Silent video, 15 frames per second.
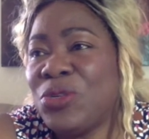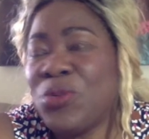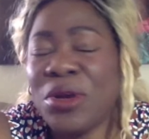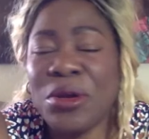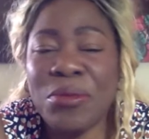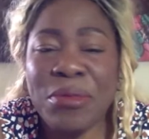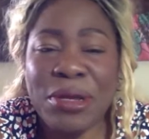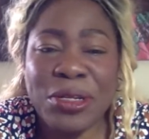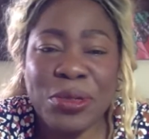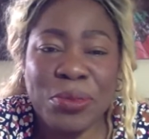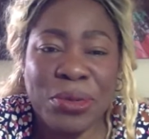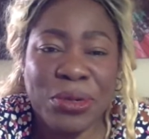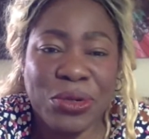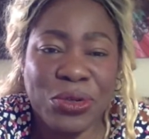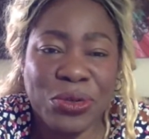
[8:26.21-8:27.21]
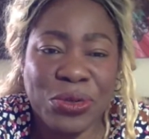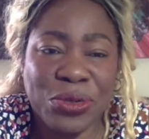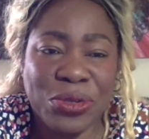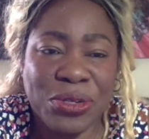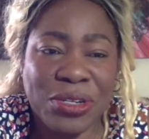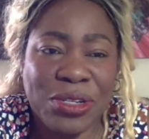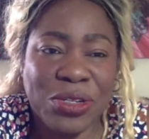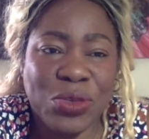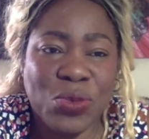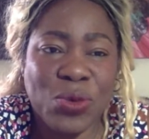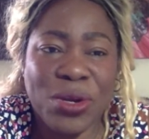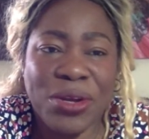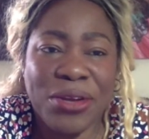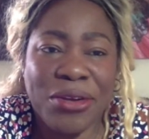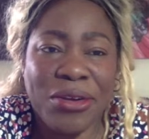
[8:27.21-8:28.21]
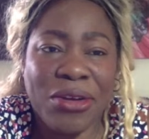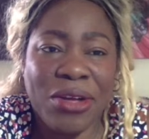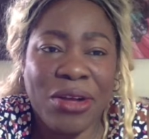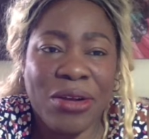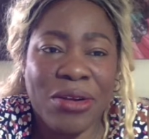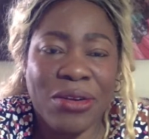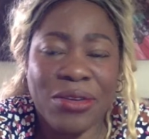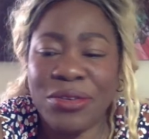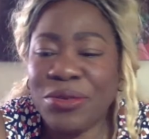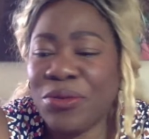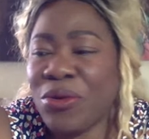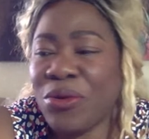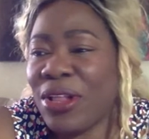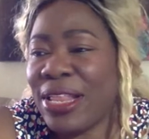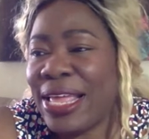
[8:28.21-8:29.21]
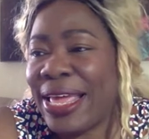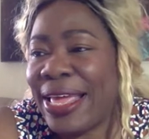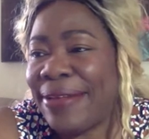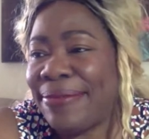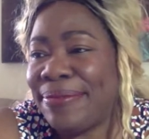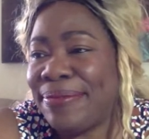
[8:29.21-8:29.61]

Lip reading: Where are my spiritual students? Are you all at?